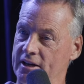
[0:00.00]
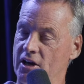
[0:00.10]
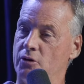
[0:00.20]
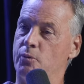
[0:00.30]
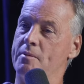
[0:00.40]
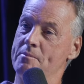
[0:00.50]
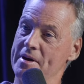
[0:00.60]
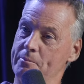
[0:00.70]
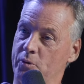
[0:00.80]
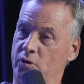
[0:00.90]
Yeah.
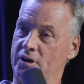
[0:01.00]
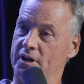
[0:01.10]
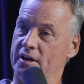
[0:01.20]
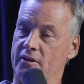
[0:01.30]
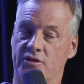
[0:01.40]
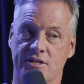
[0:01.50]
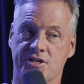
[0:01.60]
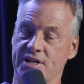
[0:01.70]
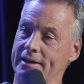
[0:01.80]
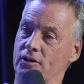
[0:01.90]
Remember, the
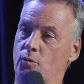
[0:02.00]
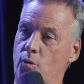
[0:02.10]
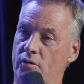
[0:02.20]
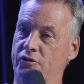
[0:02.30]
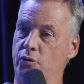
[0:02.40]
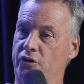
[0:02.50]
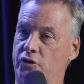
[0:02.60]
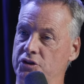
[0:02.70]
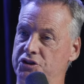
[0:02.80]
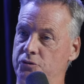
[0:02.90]
secular worldview and the
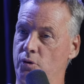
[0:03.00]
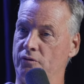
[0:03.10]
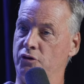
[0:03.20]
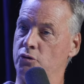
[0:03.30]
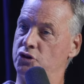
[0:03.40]
Christian worldview are